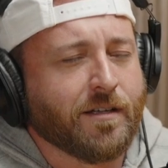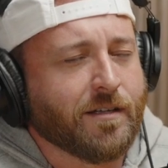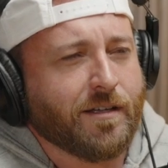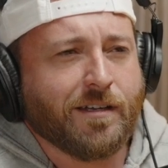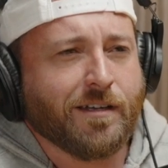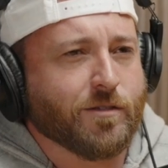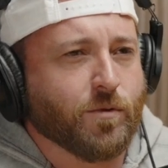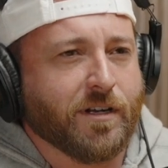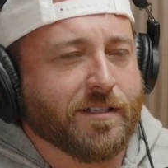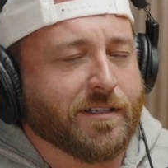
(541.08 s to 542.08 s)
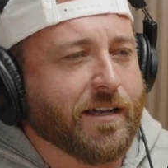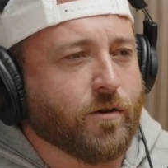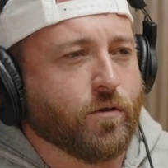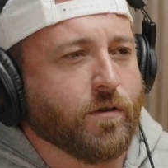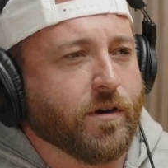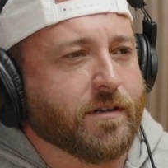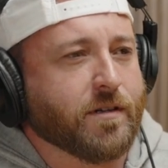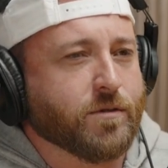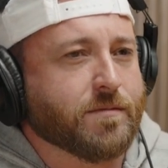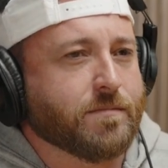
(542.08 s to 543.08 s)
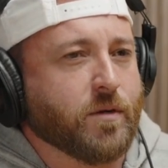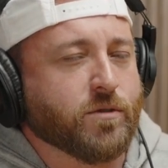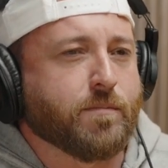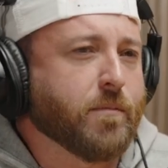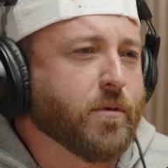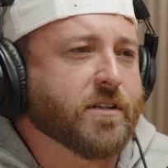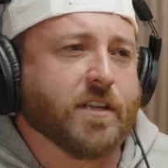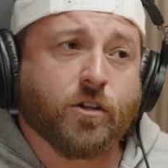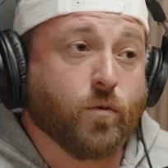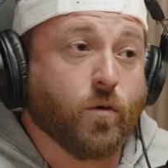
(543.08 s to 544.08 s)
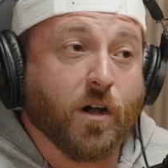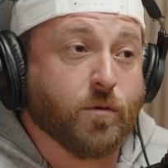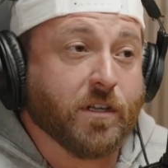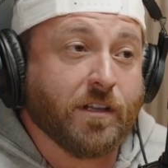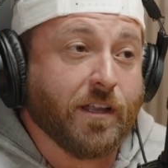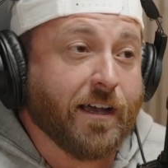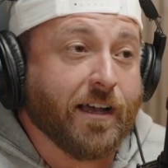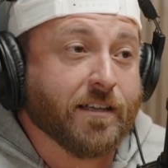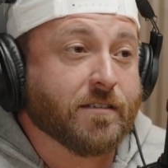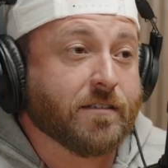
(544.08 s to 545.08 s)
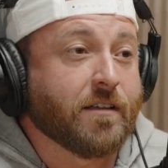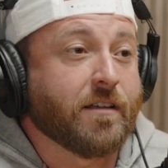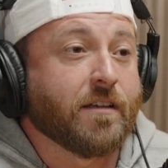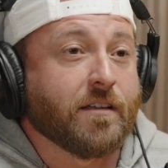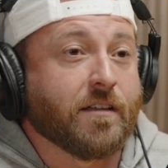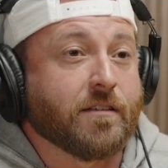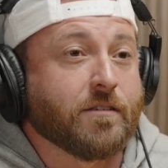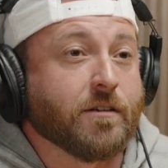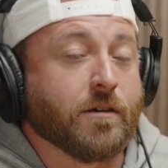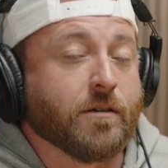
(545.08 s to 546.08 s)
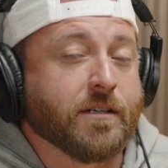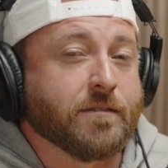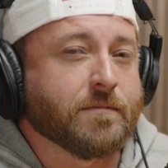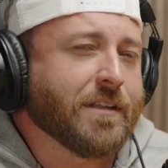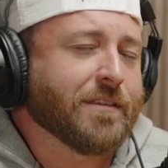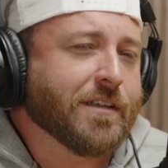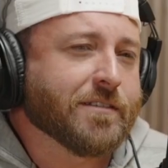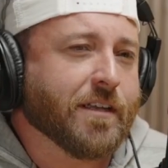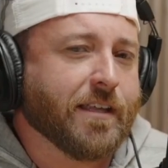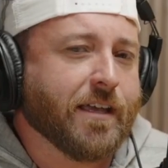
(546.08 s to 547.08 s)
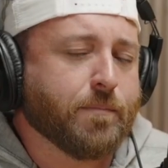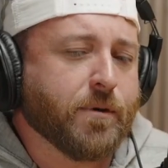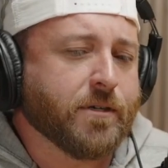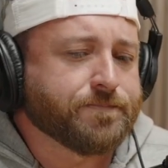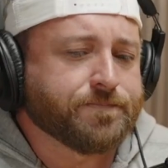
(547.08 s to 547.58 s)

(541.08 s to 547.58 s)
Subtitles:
And it is what it is. I got over it. It was a bummer because I couldn't walk with the class, you know, and things like that. But